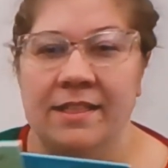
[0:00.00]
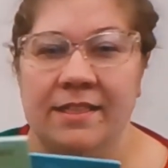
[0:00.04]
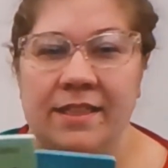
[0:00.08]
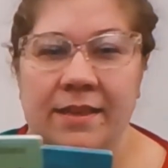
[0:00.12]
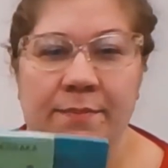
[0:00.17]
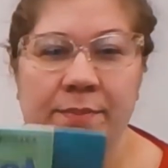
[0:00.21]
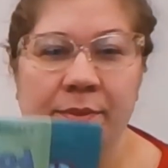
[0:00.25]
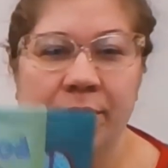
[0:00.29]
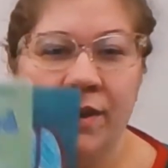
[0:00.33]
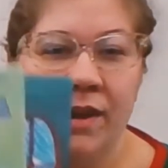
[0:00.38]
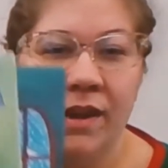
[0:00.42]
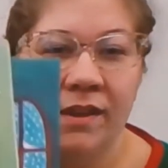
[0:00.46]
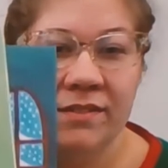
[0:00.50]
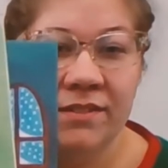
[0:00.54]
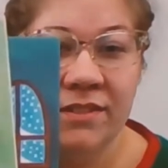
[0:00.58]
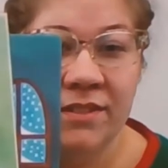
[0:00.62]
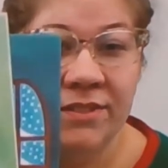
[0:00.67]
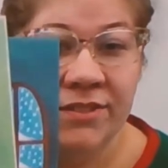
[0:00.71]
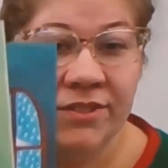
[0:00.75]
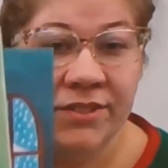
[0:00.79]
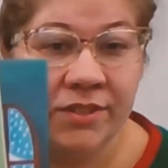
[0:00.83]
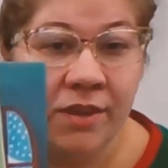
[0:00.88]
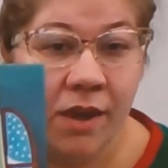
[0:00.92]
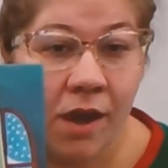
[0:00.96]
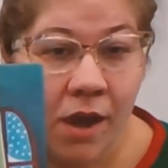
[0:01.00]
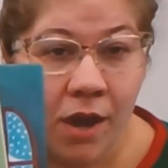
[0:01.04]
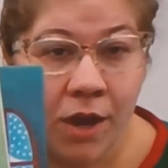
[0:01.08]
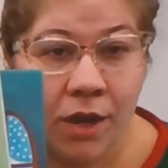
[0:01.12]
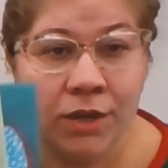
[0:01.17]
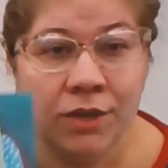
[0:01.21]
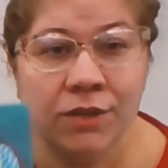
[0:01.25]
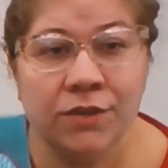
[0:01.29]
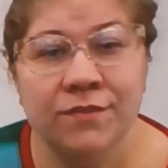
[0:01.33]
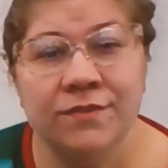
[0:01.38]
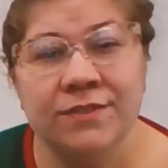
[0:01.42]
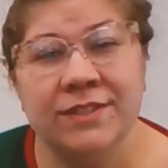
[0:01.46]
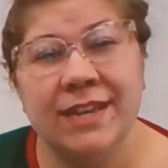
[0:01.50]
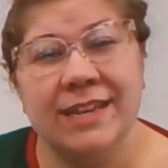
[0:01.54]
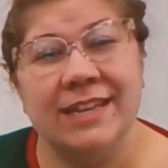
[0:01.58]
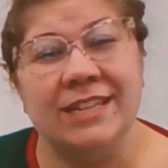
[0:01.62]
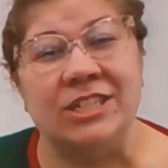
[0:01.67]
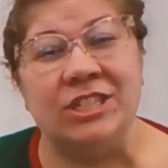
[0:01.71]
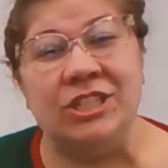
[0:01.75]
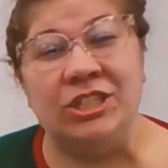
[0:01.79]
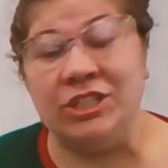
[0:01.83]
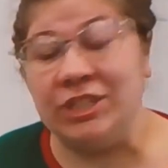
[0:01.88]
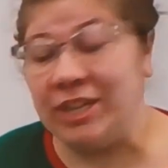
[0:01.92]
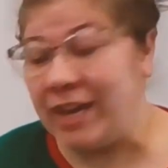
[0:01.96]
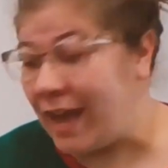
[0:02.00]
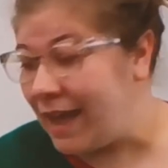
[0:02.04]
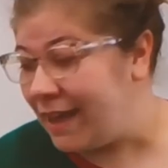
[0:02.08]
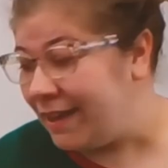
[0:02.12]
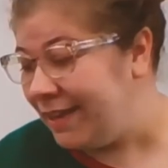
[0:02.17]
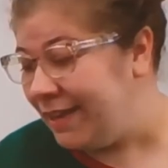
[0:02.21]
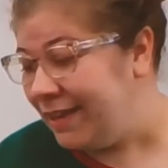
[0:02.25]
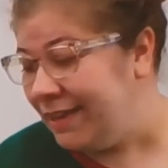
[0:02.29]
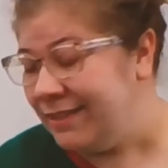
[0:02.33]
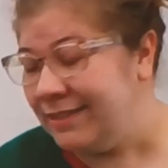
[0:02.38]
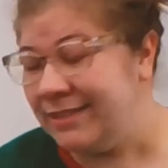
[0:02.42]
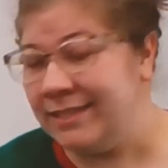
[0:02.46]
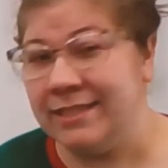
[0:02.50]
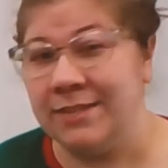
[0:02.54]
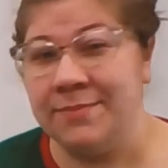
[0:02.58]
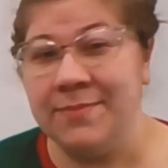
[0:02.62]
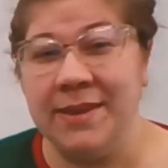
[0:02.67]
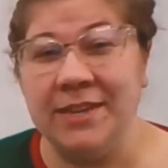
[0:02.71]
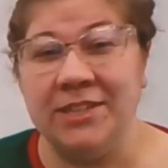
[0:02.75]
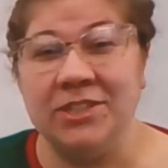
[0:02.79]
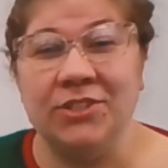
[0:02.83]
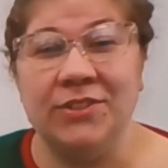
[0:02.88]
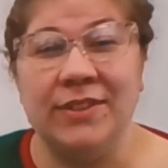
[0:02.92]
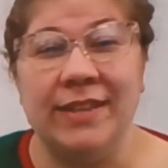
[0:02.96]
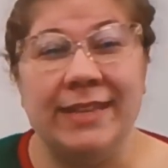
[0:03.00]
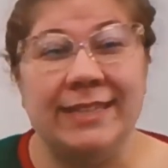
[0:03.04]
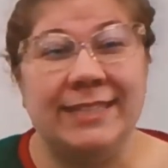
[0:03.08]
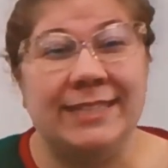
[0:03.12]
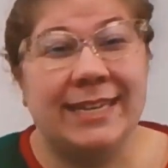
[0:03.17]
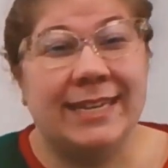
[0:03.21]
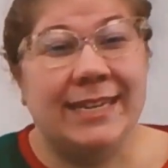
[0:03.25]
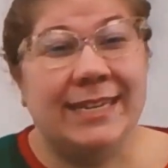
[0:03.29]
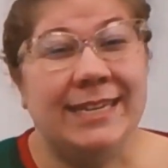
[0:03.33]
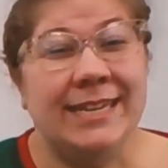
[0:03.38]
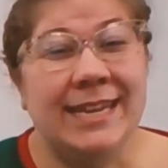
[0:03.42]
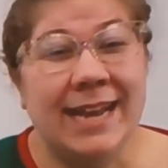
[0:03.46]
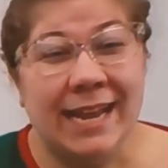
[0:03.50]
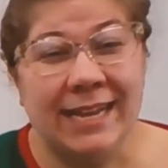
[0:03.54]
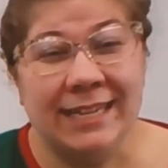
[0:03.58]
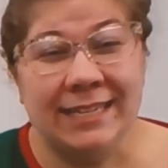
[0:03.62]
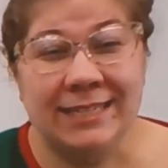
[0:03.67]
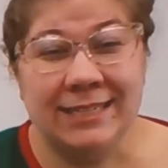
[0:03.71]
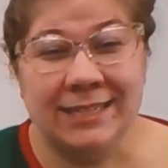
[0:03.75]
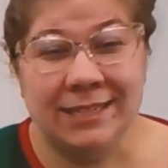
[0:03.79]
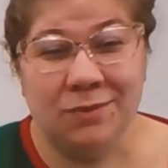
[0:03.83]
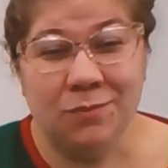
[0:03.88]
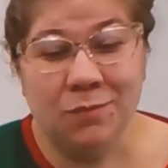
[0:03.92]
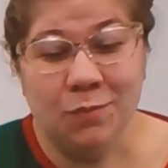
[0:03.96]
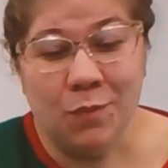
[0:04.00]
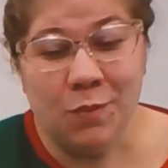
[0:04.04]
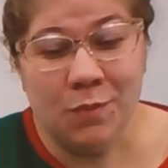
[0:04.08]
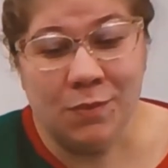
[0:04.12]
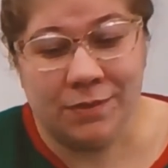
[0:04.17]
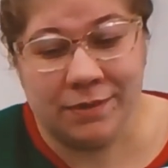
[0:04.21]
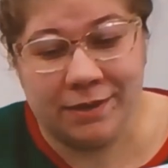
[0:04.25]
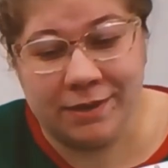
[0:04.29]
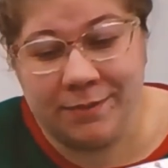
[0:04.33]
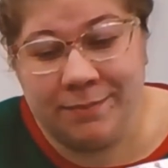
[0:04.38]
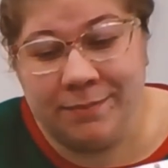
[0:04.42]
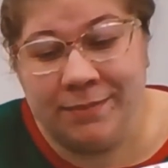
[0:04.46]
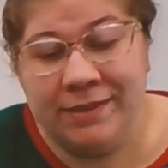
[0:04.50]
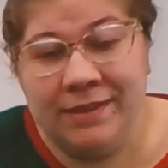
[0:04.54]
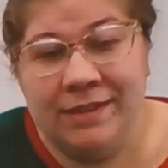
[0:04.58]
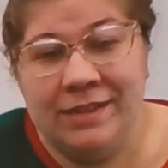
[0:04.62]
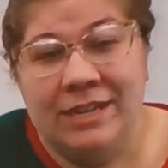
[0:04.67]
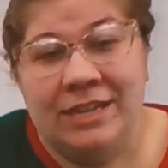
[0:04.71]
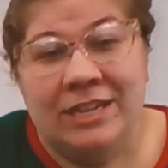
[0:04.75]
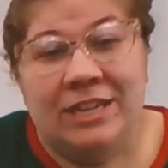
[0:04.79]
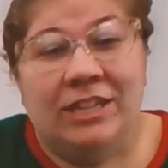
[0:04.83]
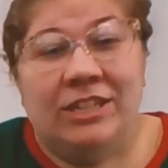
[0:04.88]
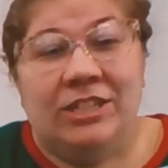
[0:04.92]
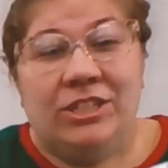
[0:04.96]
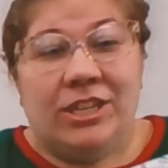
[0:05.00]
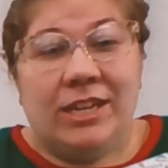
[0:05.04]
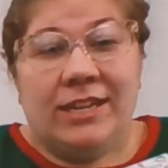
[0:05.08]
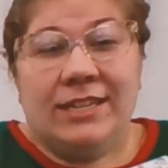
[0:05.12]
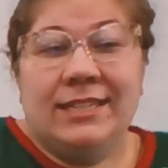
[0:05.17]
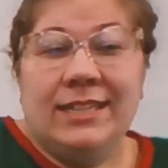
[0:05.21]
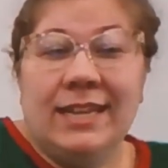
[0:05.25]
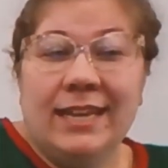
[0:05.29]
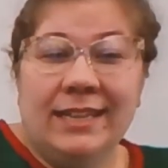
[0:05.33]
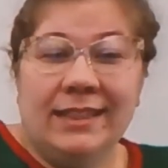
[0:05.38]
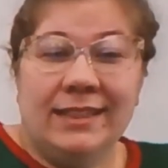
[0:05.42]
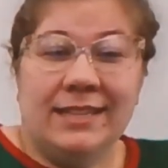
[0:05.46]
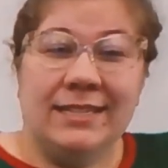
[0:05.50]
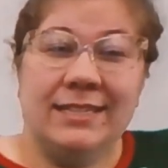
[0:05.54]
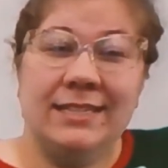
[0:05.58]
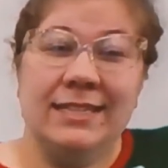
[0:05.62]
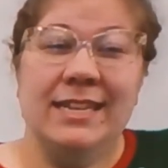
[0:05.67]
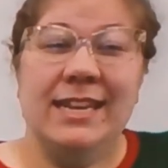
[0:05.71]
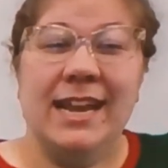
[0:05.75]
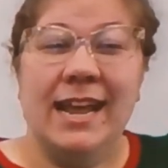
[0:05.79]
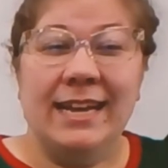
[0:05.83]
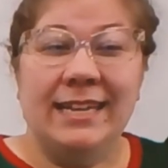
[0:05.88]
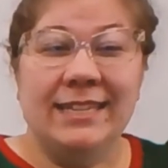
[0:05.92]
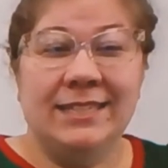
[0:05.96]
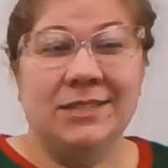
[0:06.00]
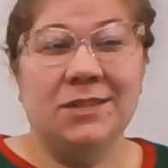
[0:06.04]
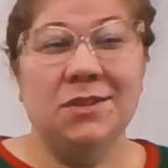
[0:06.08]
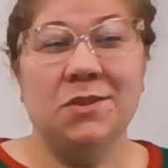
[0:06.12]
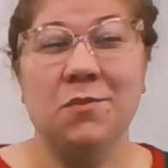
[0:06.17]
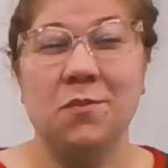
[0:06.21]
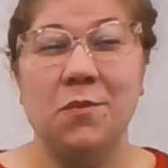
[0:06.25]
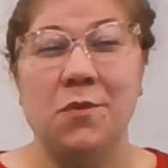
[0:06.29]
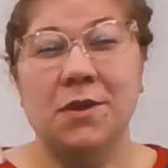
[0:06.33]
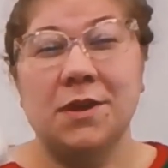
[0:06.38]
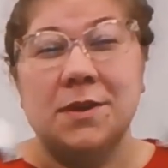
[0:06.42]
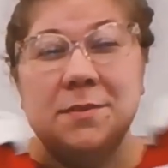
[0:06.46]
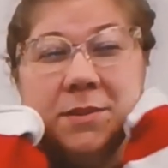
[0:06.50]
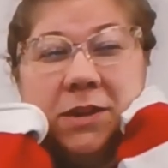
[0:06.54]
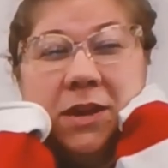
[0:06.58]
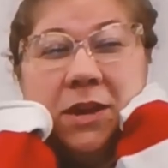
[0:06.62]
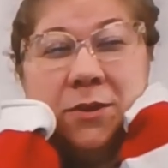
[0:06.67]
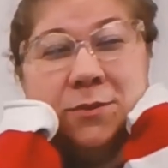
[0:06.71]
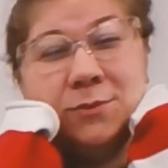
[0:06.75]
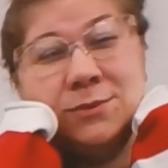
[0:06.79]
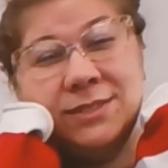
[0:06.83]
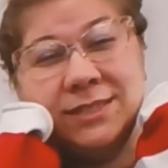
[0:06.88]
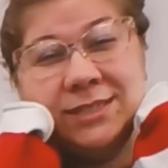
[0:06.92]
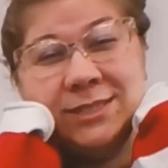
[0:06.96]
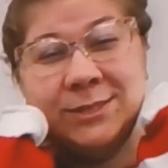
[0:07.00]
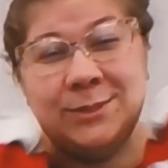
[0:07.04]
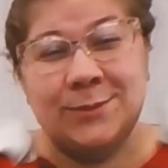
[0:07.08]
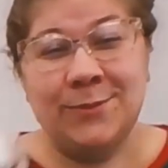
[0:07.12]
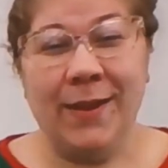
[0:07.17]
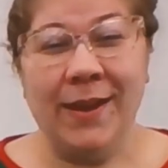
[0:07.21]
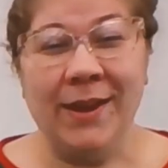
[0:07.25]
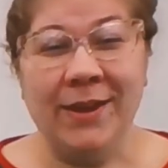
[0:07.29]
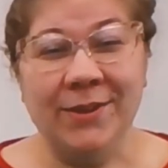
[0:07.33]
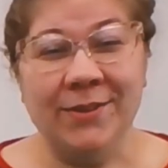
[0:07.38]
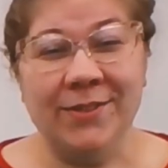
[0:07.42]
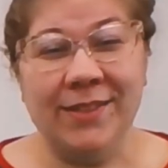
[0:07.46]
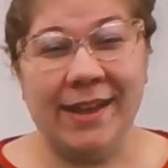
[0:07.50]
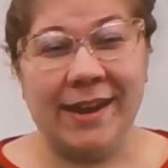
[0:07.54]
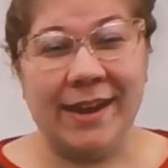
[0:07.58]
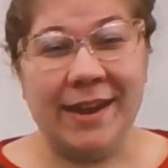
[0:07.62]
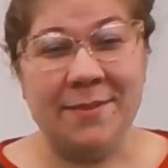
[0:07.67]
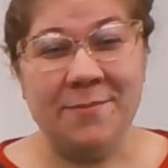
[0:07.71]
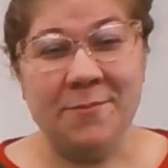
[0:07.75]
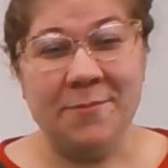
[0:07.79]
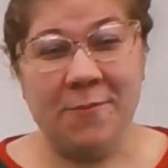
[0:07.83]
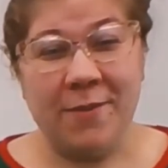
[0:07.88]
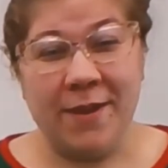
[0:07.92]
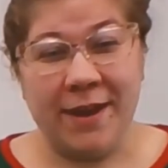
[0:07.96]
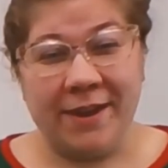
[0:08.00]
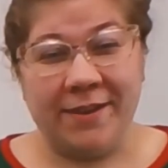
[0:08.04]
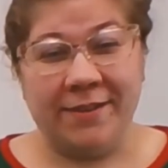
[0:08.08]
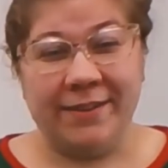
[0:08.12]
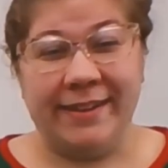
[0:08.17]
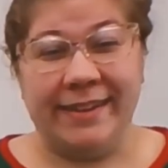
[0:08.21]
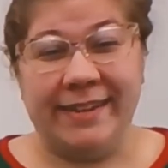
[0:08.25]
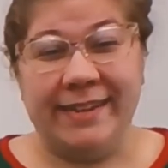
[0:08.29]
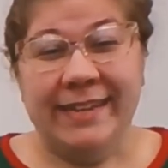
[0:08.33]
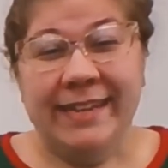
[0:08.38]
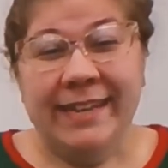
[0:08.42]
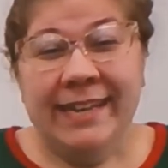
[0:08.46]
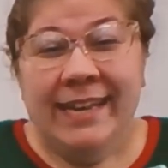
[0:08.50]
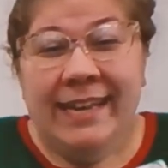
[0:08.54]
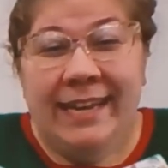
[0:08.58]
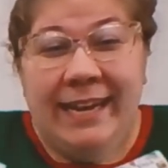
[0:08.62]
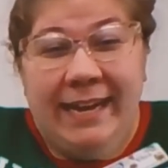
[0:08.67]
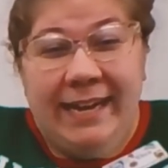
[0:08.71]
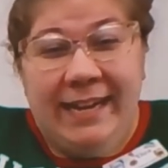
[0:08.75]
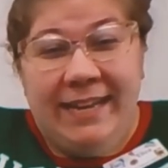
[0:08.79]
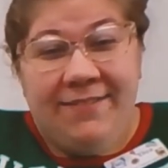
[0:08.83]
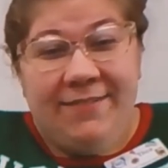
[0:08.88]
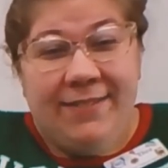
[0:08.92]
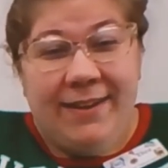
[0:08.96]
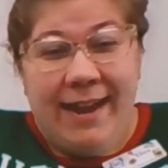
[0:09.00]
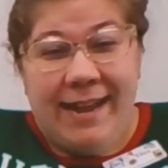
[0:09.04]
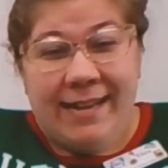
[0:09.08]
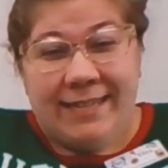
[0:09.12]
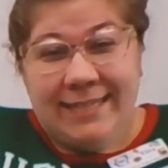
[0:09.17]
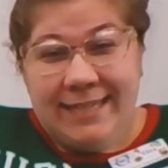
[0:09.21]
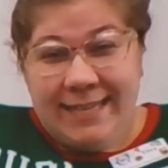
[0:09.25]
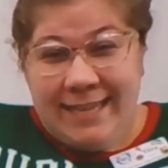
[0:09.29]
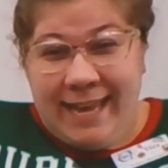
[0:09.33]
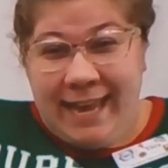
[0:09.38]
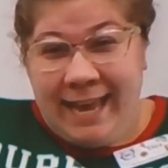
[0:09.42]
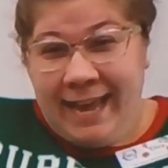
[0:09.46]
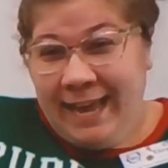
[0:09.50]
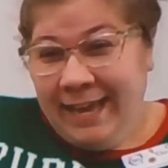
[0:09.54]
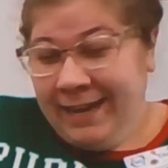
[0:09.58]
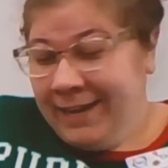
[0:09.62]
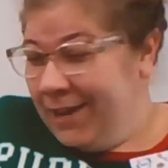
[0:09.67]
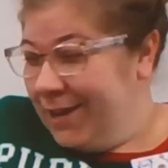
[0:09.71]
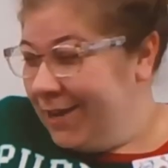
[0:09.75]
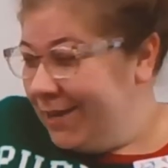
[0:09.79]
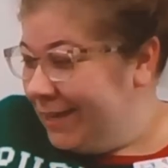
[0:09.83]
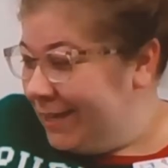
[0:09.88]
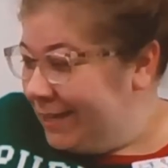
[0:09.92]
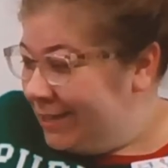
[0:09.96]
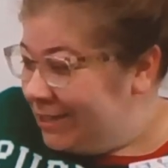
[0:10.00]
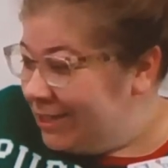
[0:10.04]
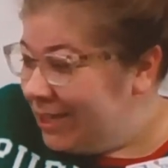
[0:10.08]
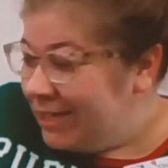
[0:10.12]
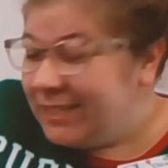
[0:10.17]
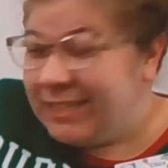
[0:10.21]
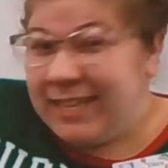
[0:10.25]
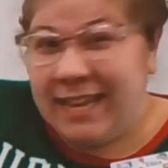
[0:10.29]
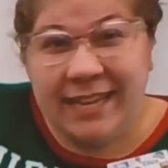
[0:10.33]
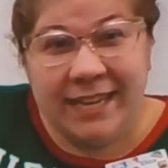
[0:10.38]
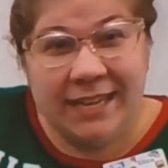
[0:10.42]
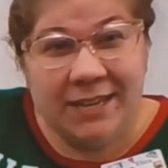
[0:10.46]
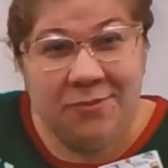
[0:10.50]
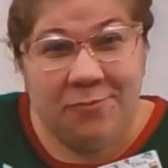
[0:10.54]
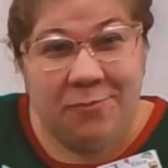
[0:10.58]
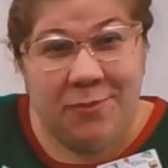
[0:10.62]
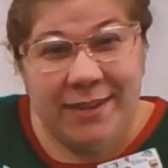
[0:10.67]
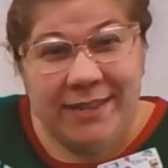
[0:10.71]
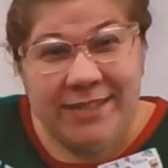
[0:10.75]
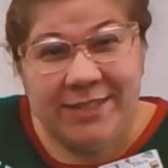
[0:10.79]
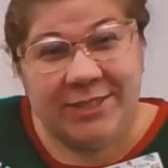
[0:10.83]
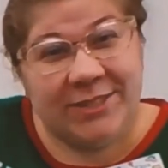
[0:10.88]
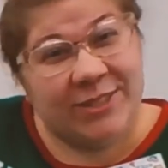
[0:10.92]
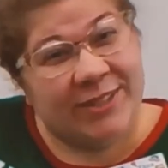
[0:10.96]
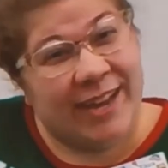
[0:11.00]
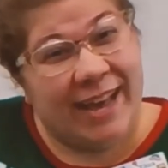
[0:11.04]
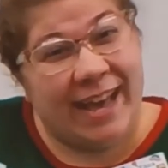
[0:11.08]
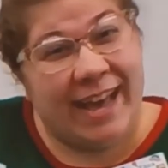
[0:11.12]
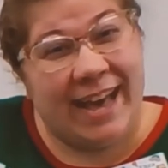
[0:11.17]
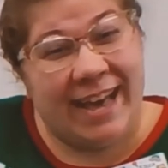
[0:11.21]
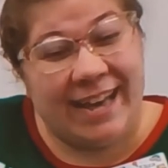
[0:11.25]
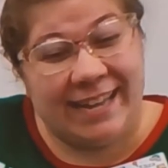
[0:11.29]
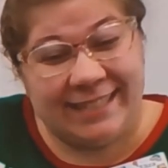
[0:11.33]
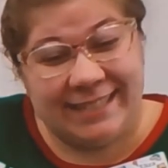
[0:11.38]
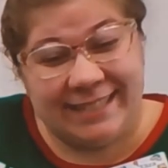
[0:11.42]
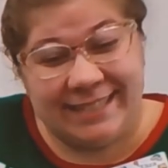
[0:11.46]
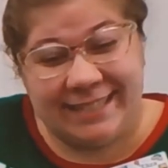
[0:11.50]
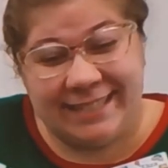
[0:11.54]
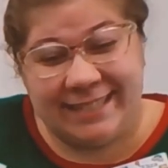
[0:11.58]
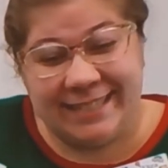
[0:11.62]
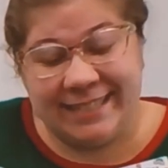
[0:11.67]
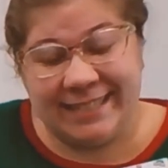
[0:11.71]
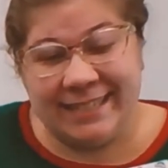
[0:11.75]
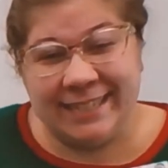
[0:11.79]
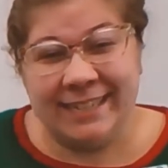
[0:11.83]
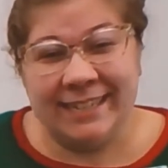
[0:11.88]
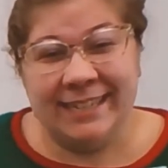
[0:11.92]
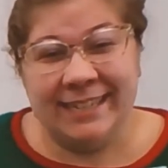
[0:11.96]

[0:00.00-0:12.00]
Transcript: they put on scarves and jackets to make sure they stayed nice and warm. Just like this nice and warm, cozy sweater that I'm wearing. It even has a cat on it, just like in Winter Cats.